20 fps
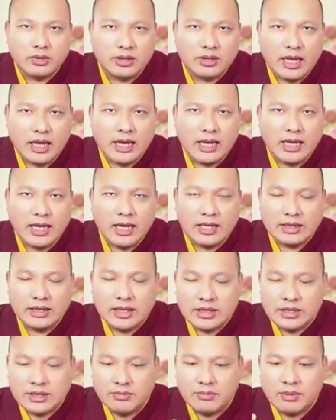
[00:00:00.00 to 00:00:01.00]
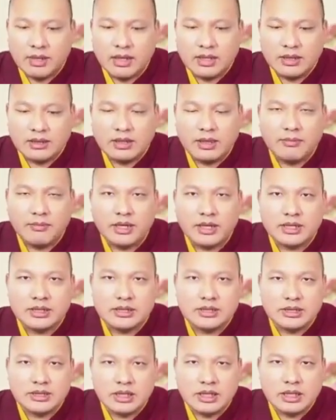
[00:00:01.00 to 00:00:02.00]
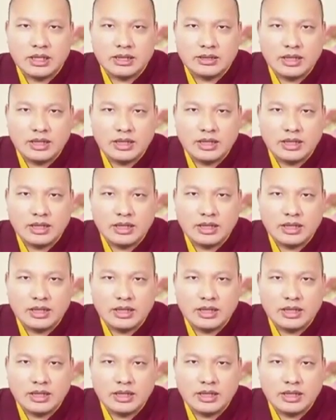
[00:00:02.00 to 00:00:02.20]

and established codes related to this.